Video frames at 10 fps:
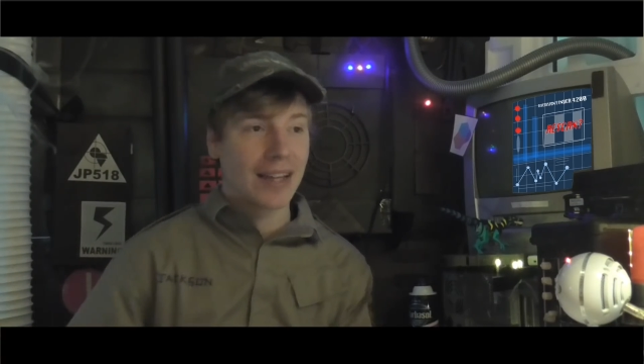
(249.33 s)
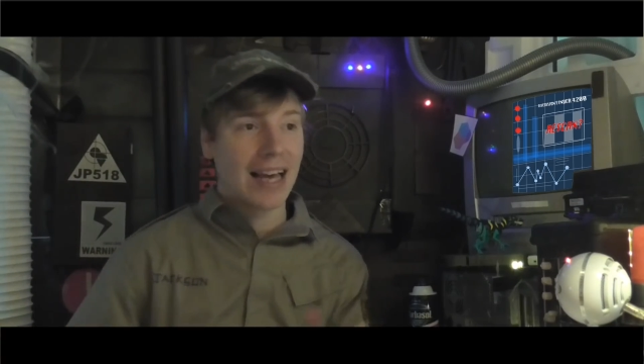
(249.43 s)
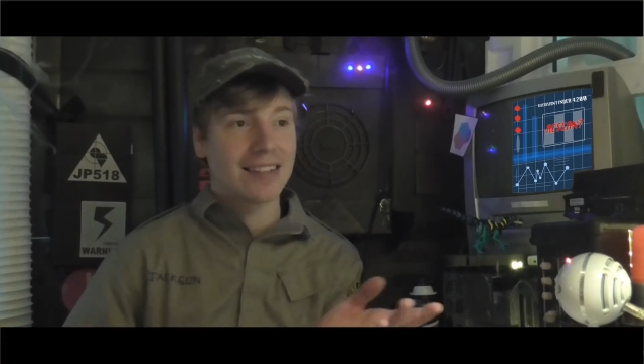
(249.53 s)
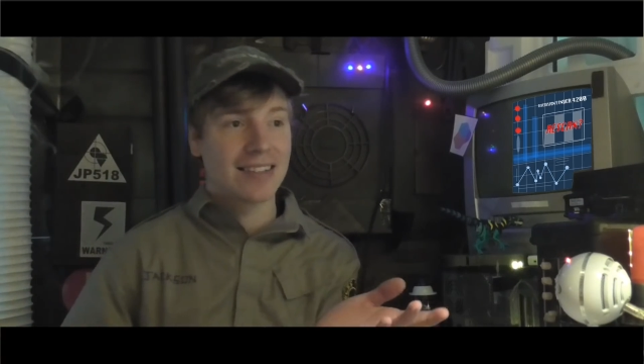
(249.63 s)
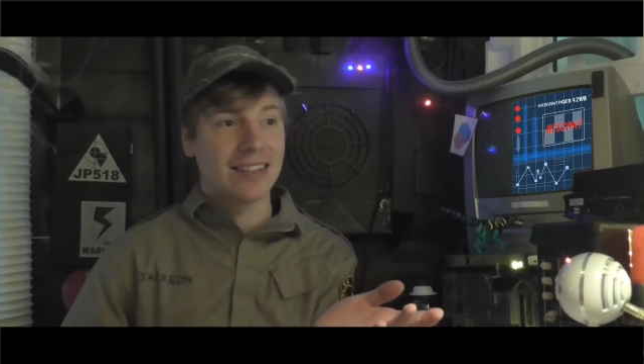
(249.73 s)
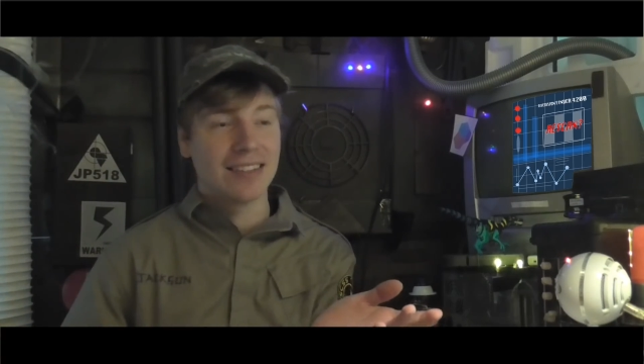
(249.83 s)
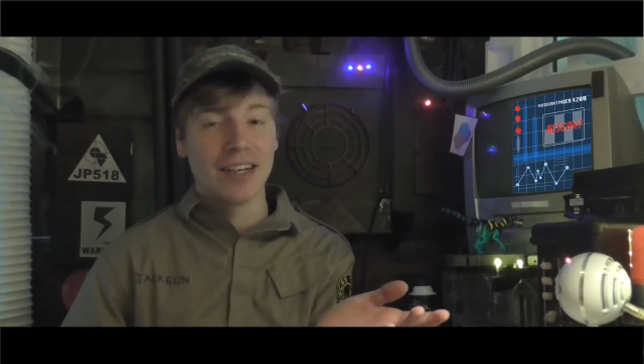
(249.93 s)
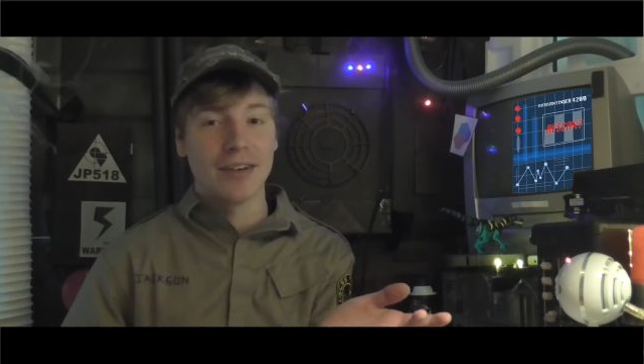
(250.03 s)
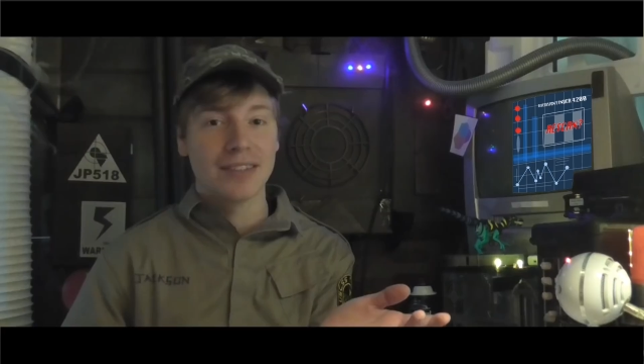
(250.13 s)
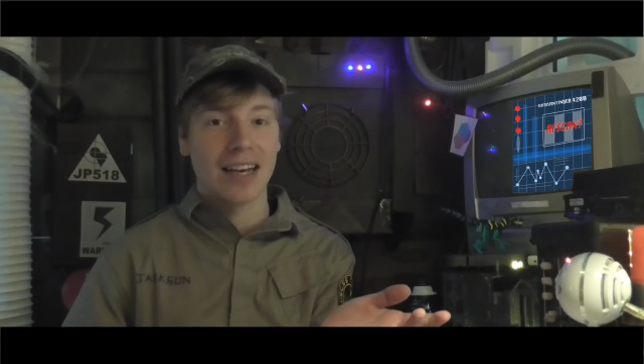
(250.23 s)
or that's
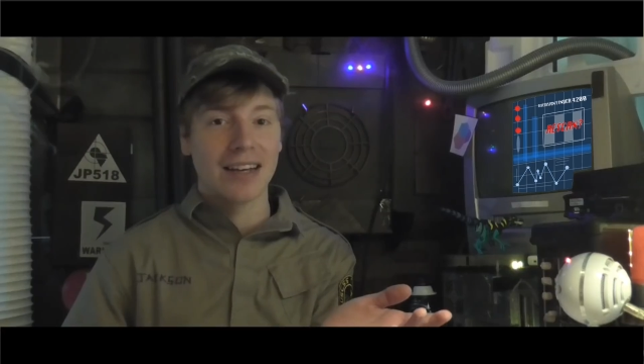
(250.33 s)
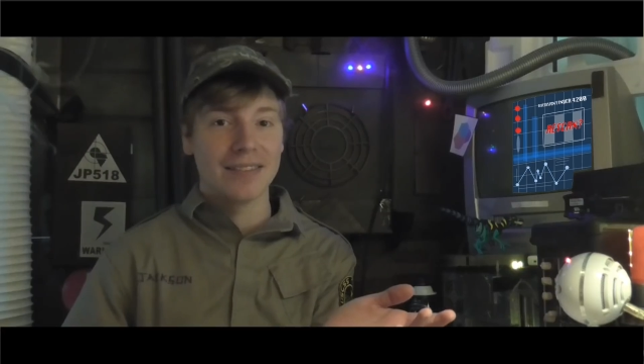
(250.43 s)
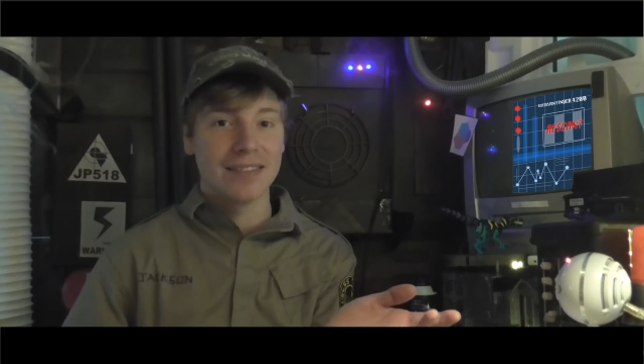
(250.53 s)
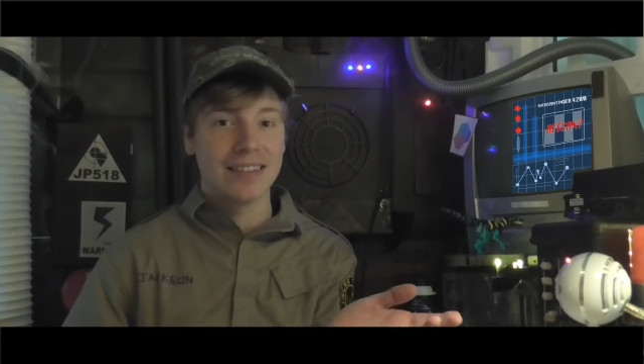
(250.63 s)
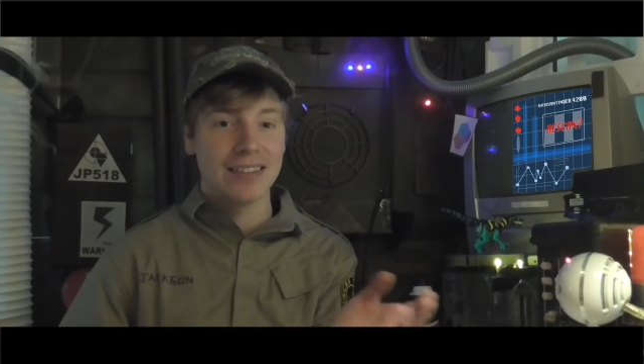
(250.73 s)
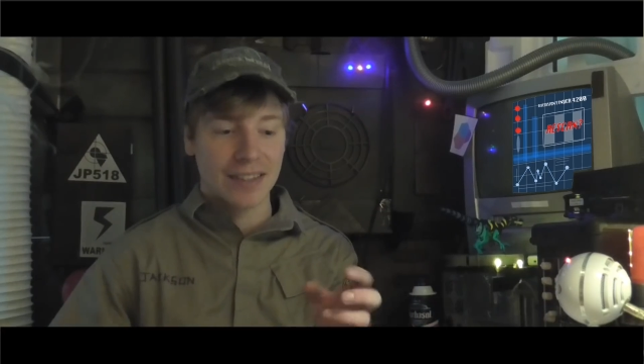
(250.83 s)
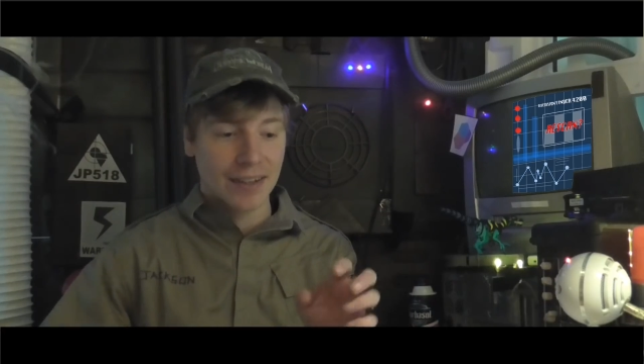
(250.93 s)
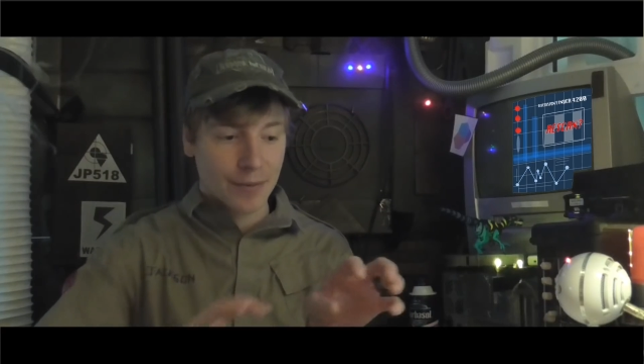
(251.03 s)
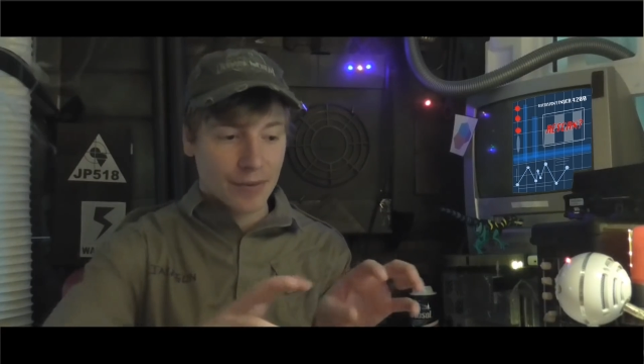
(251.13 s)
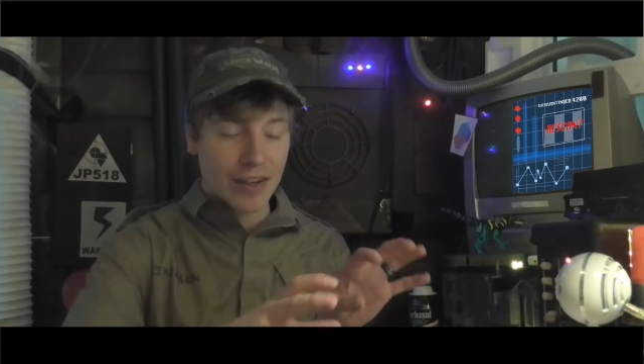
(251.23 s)
done
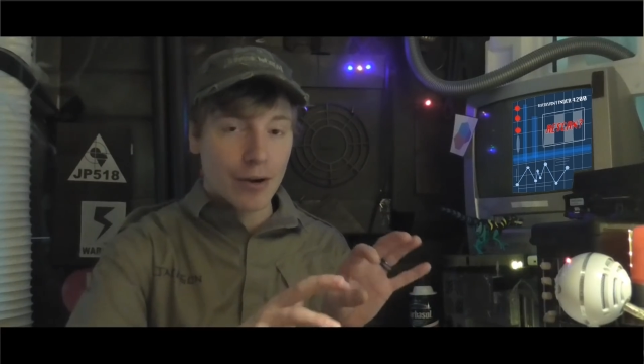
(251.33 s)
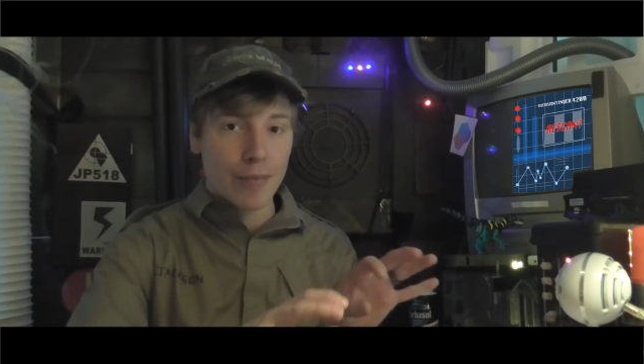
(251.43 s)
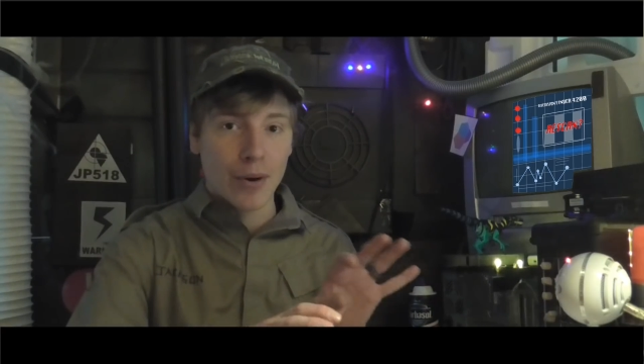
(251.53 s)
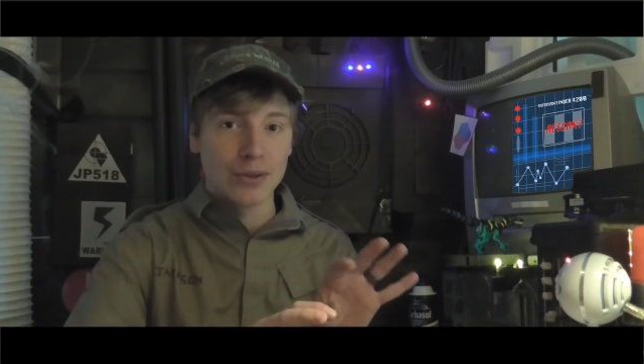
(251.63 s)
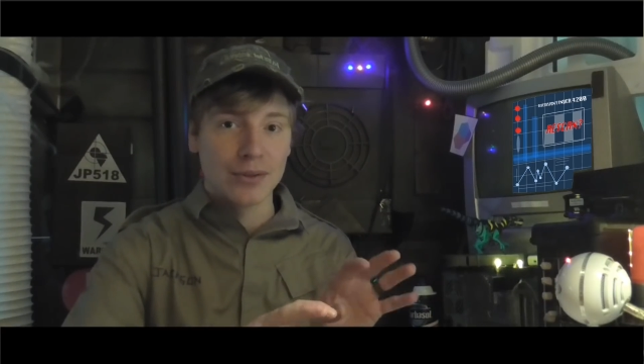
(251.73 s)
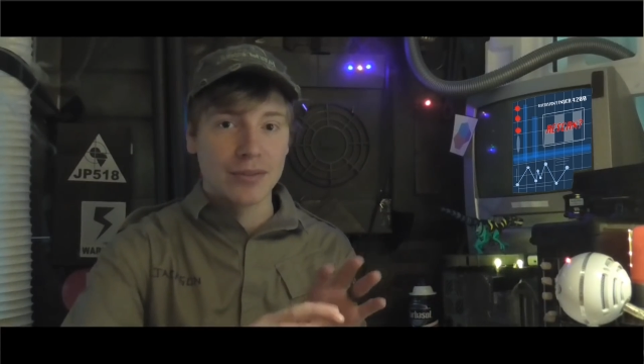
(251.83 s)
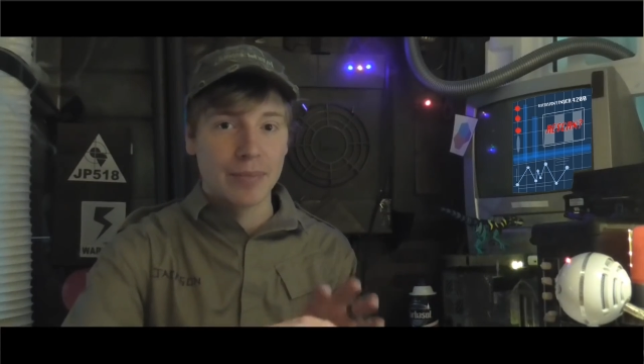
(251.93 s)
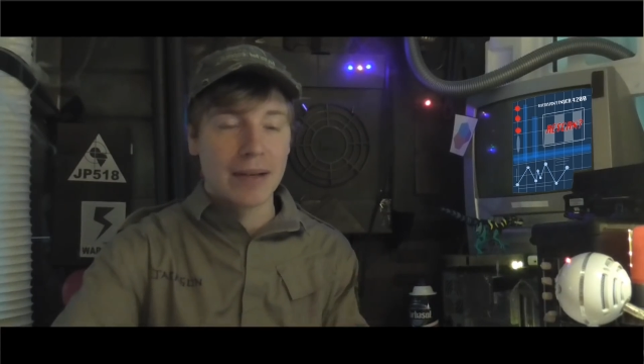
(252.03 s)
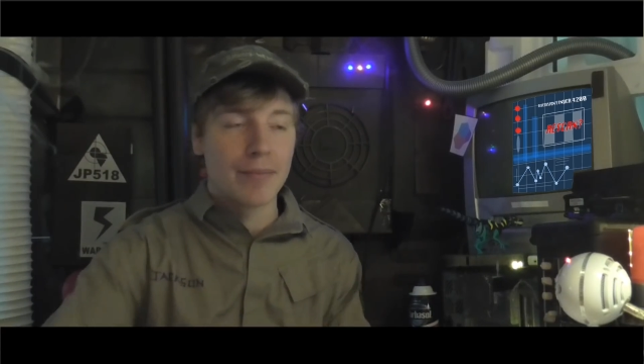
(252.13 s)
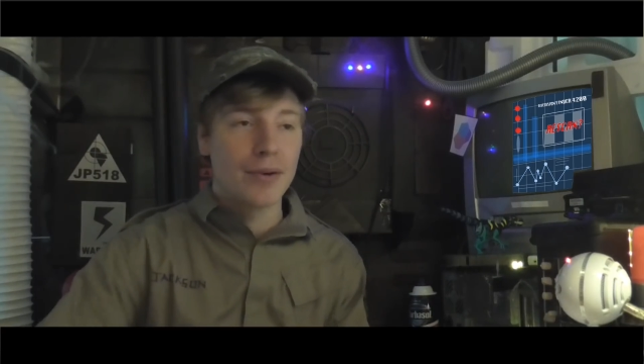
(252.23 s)
with little models
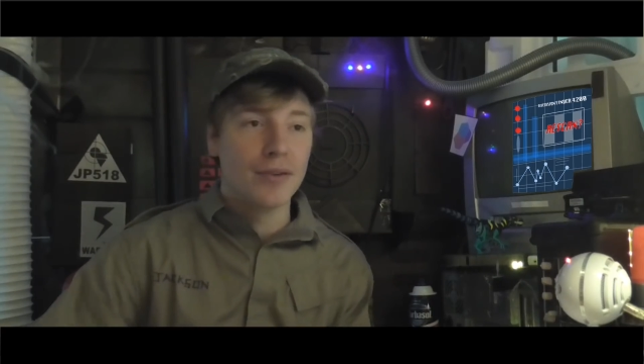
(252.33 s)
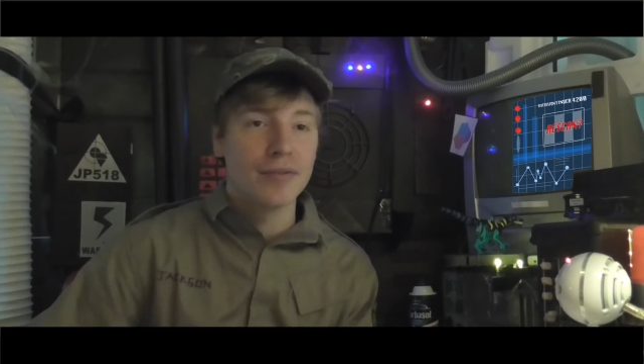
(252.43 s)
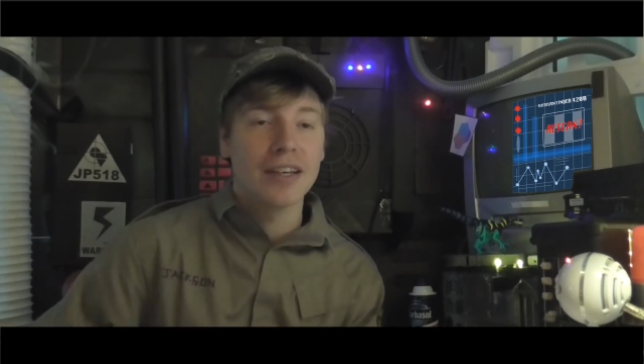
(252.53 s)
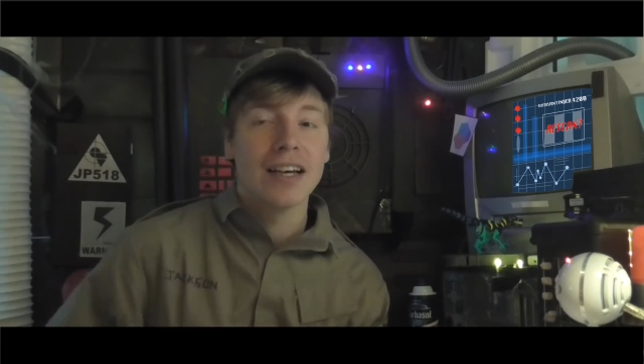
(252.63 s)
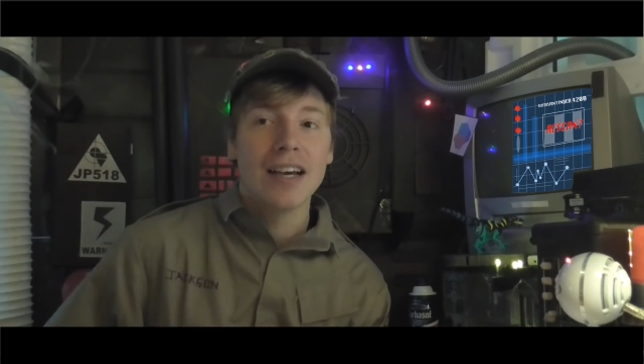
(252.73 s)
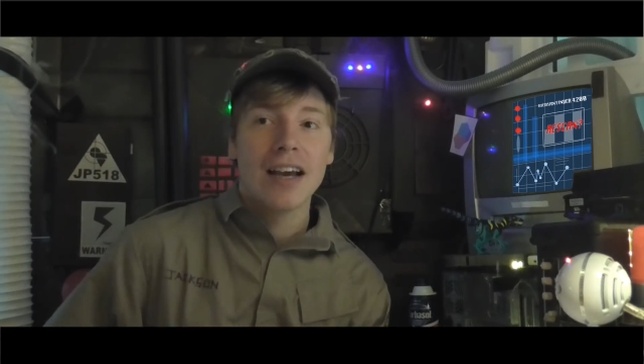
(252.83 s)
being moved.